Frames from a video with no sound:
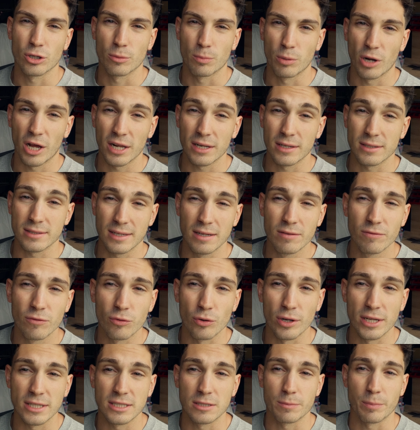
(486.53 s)
blood is
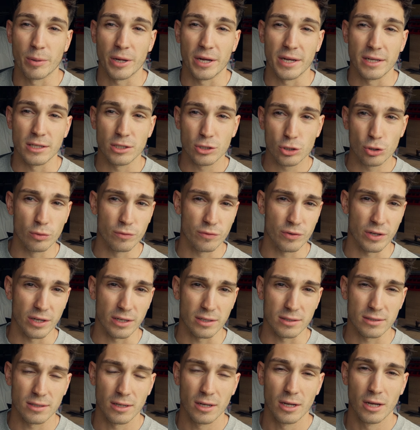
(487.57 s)
influenced by 2
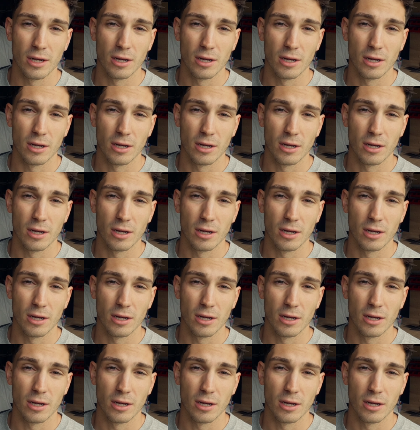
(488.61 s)
things.